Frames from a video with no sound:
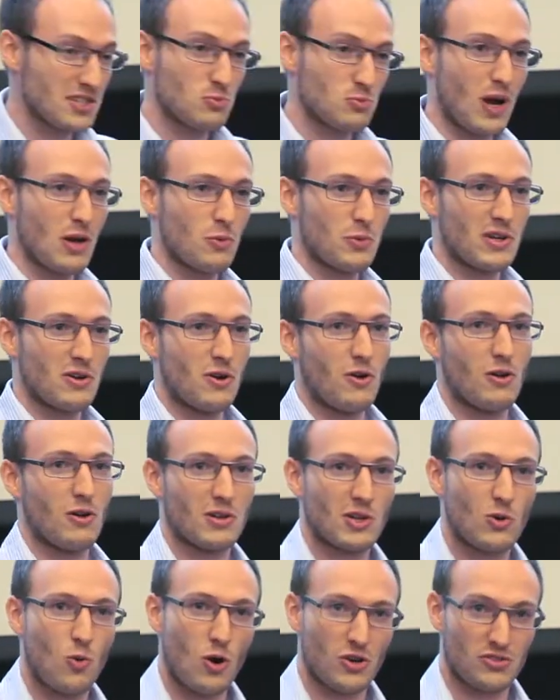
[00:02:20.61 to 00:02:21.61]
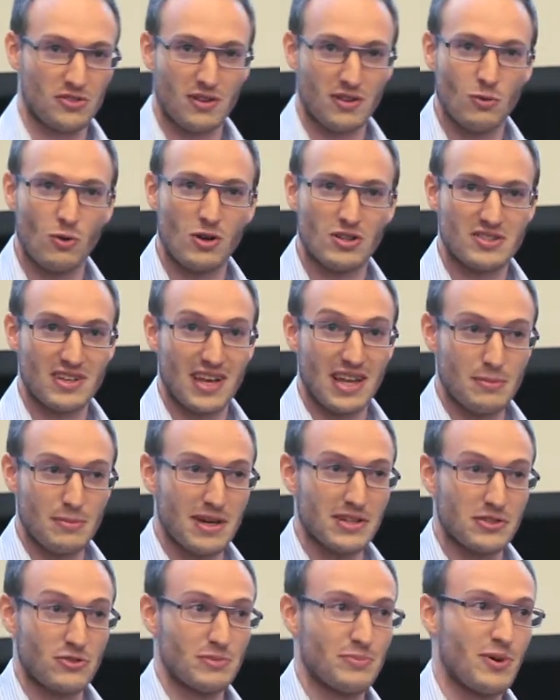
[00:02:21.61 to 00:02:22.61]
is why we call quarks and gluons
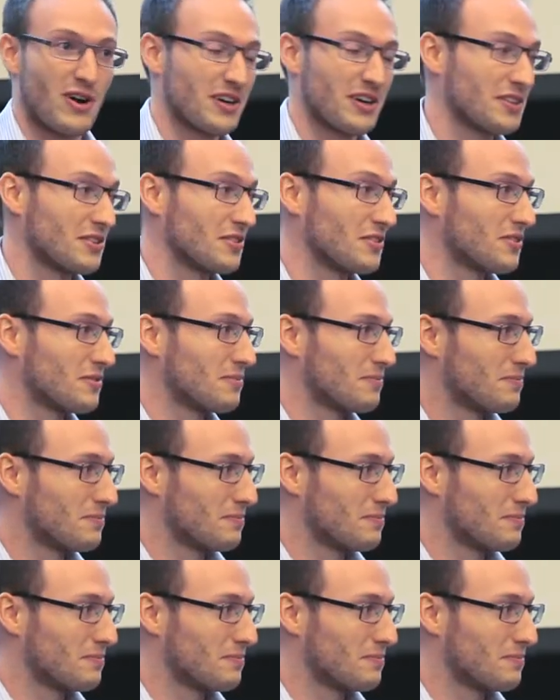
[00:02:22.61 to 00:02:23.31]
elementary particles.